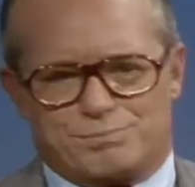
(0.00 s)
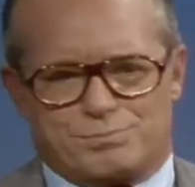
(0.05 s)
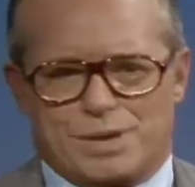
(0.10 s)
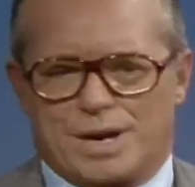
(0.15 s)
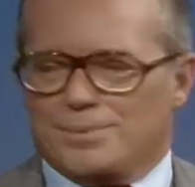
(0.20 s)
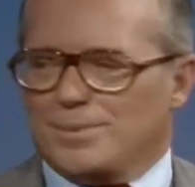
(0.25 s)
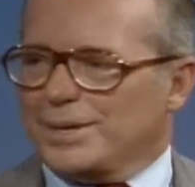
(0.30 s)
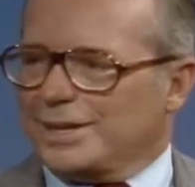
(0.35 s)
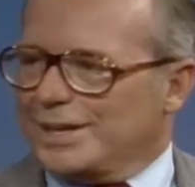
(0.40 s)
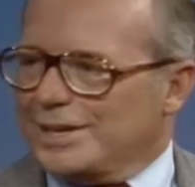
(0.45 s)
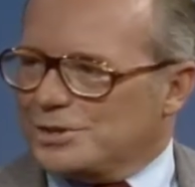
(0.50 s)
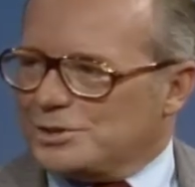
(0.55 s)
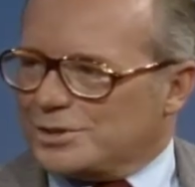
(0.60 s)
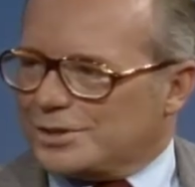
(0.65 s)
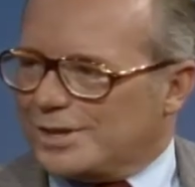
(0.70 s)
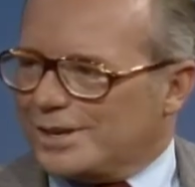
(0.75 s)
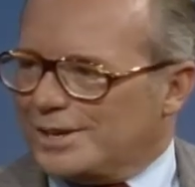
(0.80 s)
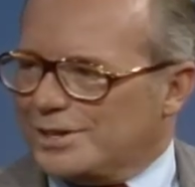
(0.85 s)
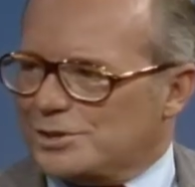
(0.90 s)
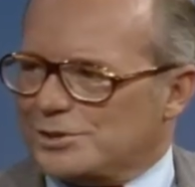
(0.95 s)
public
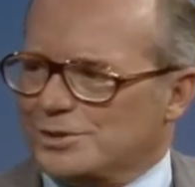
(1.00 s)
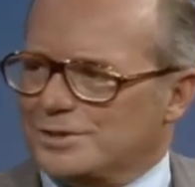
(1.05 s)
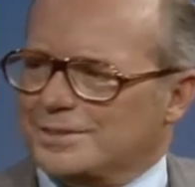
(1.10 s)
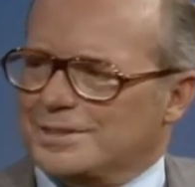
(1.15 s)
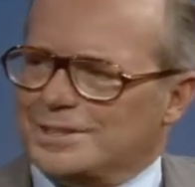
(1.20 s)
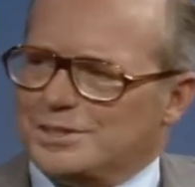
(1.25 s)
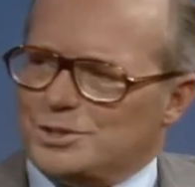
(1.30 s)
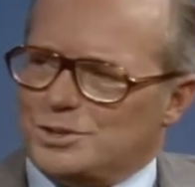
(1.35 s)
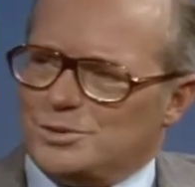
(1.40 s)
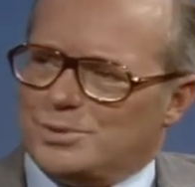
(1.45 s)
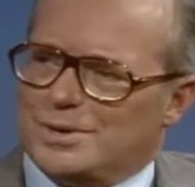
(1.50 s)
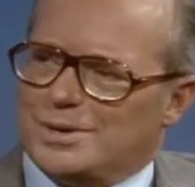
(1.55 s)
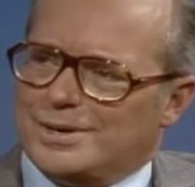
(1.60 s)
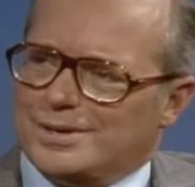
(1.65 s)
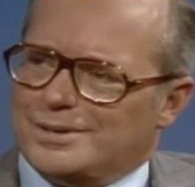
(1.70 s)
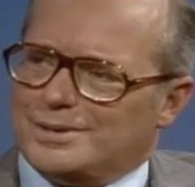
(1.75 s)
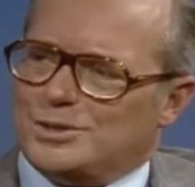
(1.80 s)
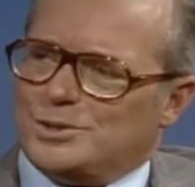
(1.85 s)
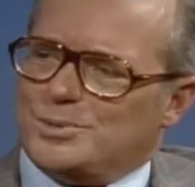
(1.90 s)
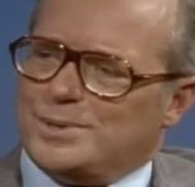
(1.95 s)
education, then you
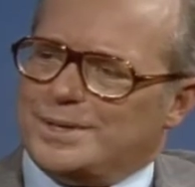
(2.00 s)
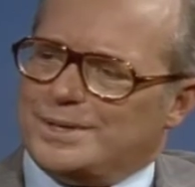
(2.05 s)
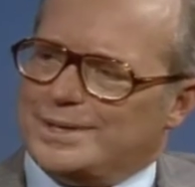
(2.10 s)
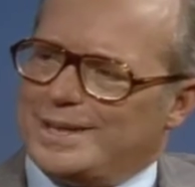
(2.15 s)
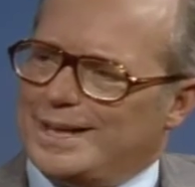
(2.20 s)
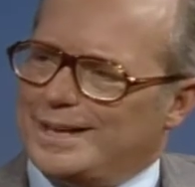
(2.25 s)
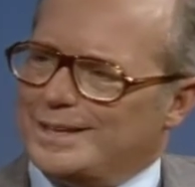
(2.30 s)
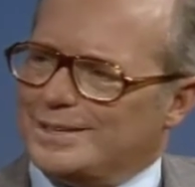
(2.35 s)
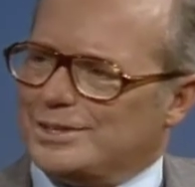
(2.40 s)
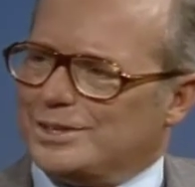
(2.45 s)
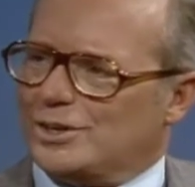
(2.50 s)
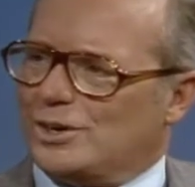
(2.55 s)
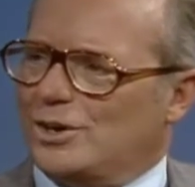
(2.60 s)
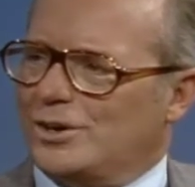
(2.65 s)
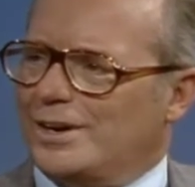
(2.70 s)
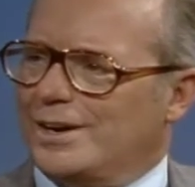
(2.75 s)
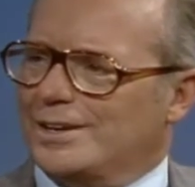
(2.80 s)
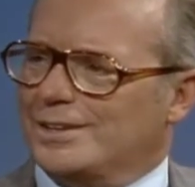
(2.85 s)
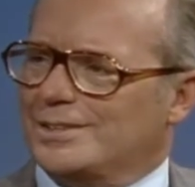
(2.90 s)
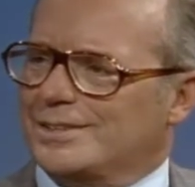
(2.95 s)
are doing that at the,
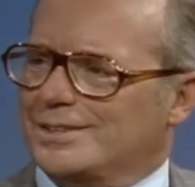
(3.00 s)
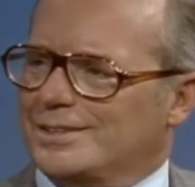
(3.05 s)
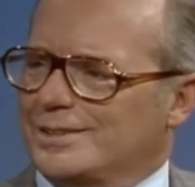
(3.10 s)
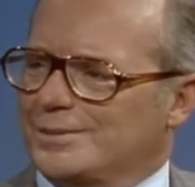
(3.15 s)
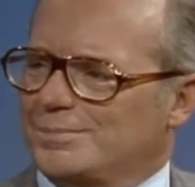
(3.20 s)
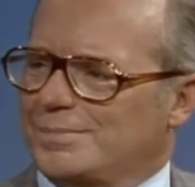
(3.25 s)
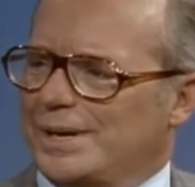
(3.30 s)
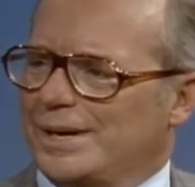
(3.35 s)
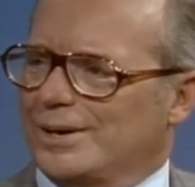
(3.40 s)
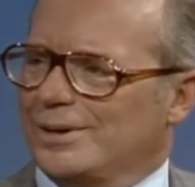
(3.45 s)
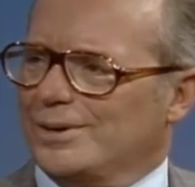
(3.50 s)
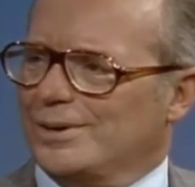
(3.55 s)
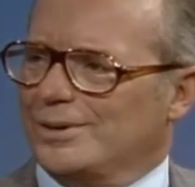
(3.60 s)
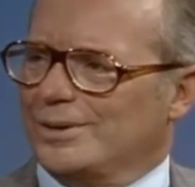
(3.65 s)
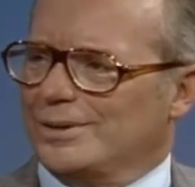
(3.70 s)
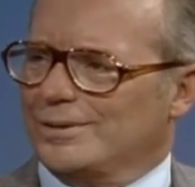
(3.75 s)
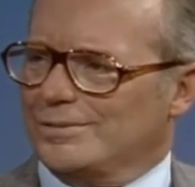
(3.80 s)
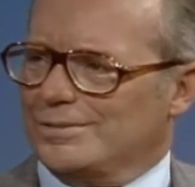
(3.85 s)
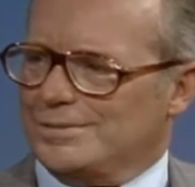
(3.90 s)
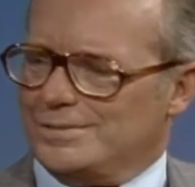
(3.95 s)
at the
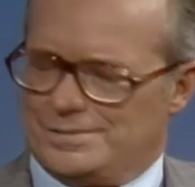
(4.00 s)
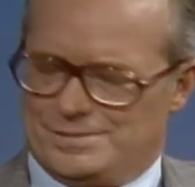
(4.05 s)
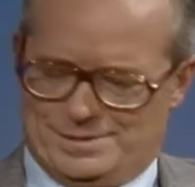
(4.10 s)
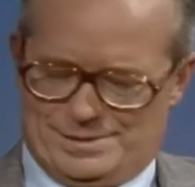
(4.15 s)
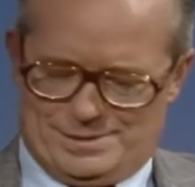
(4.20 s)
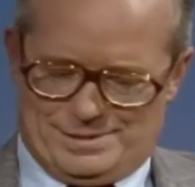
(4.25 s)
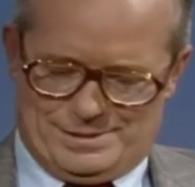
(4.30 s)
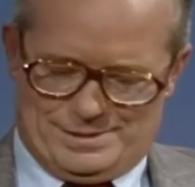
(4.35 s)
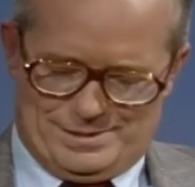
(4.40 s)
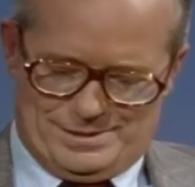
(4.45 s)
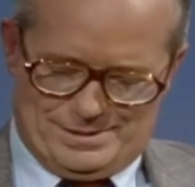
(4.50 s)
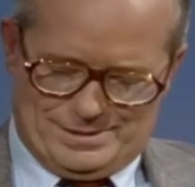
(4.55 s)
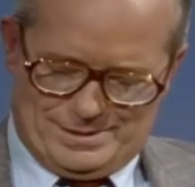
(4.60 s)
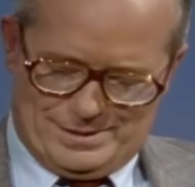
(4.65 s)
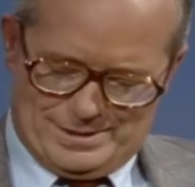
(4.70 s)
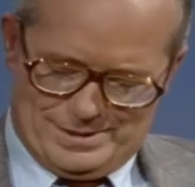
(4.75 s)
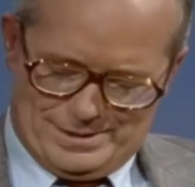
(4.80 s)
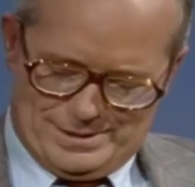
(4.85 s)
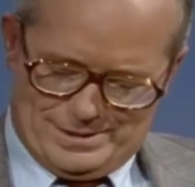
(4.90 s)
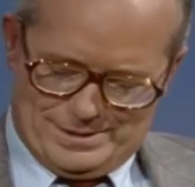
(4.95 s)
peril of
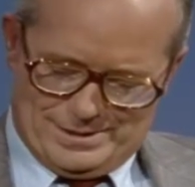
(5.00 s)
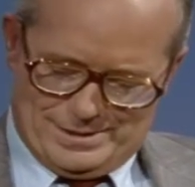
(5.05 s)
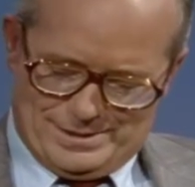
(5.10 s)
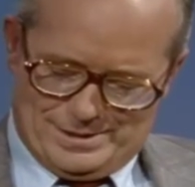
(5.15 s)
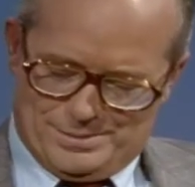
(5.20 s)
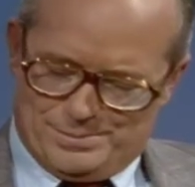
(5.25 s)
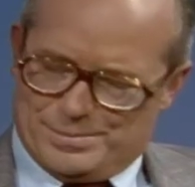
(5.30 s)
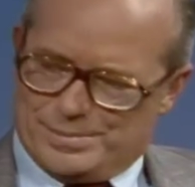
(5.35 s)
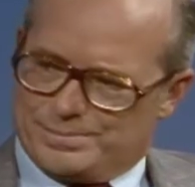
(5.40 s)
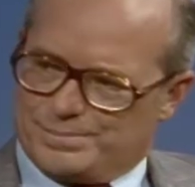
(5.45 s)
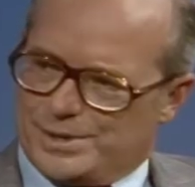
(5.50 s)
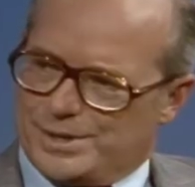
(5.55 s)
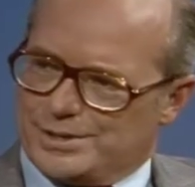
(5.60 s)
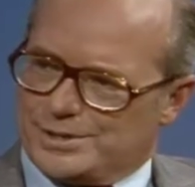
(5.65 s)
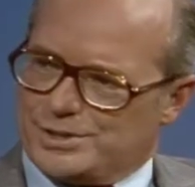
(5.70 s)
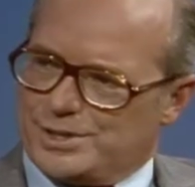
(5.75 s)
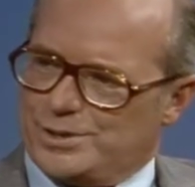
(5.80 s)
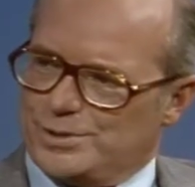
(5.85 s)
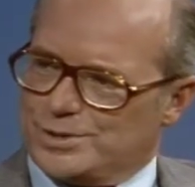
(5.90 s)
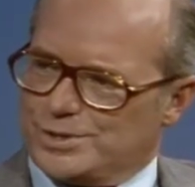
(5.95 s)

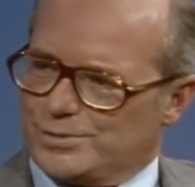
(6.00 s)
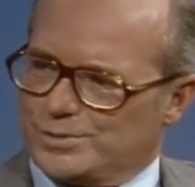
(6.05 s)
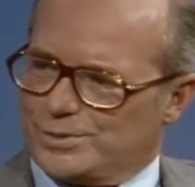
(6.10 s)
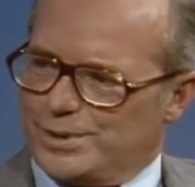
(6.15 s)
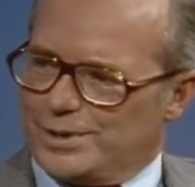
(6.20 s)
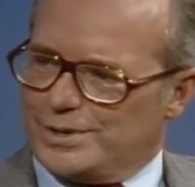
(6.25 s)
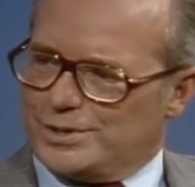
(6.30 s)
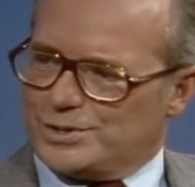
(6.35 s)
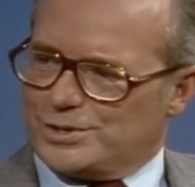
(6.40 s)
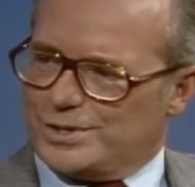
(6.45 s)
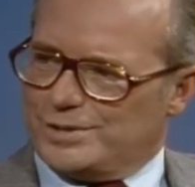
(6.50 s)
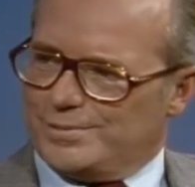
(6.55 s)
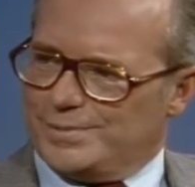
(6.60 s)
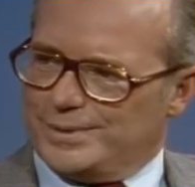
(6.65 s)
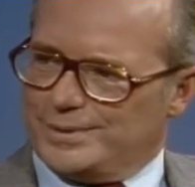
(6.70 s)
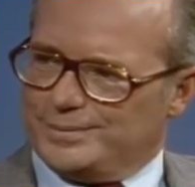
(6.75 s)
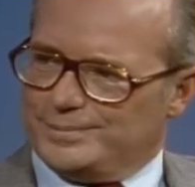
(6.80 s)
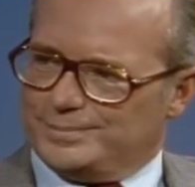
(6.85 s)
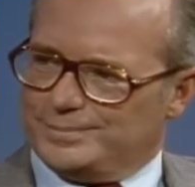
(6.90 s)
centers of great achievement.